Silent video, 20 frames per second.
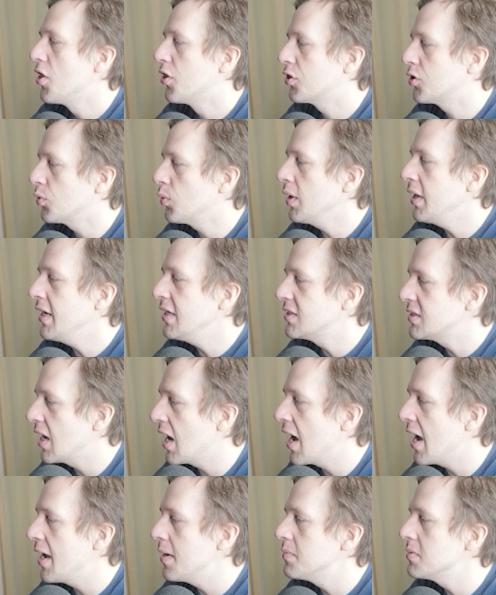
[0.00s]
3
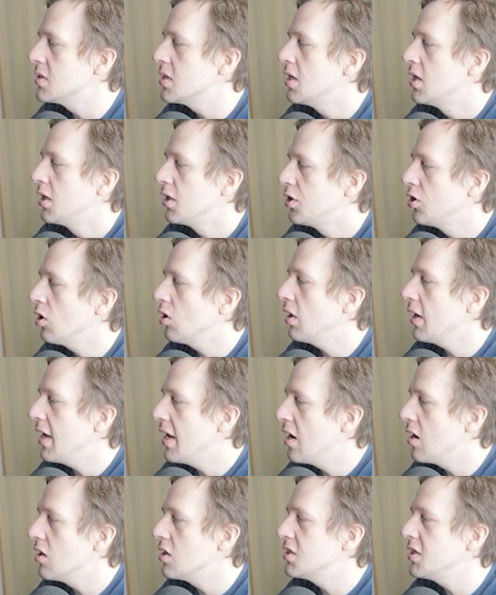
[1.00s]
times your
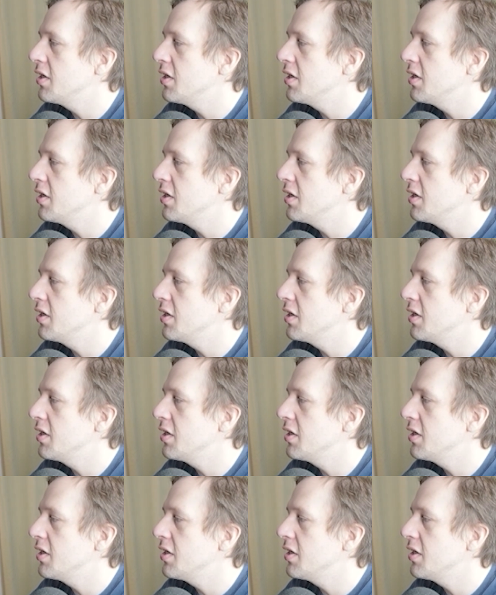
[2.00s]
energy